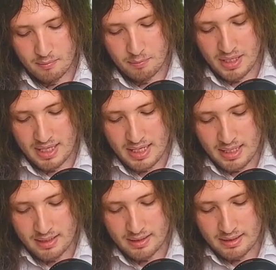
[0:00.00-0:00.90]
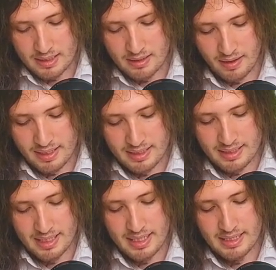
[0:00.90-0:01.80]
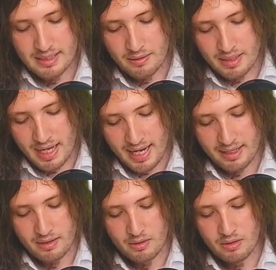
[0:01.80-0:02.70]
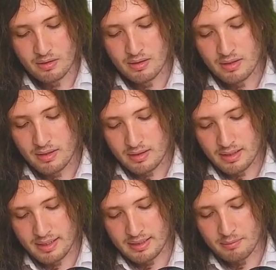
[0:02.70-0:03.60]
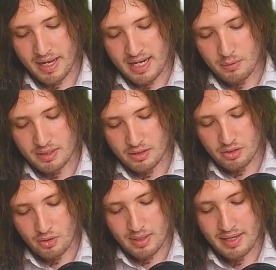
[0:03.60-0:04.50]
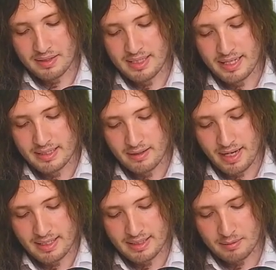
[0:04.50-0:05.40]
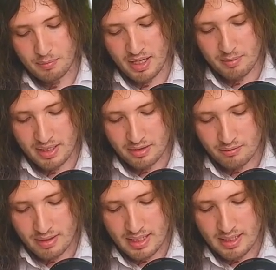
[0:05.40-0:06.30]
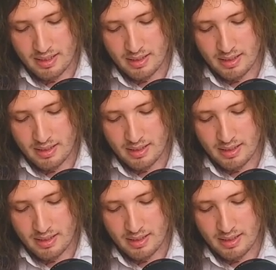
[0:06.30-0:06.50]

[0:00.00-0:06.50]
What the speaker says: B, sine C. So the angle that is made with the 2 length 6 sides is pi by 3.